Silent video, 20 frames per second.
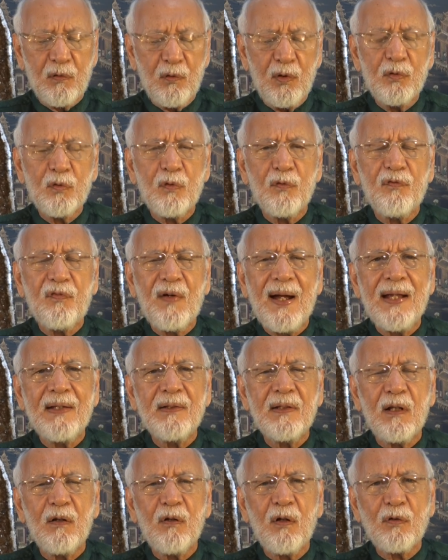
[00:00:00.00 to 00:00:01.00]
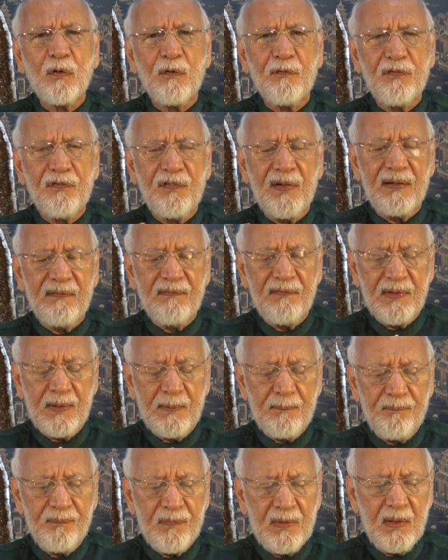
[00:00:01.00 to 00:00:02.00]
going to find a lot of
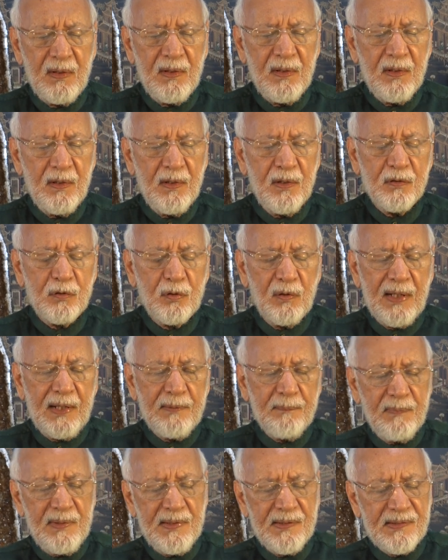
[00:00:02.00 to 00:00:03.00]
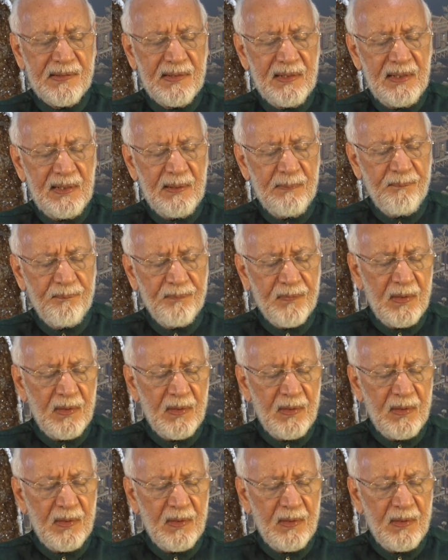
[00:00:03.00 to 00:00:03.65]
favor. So let me see.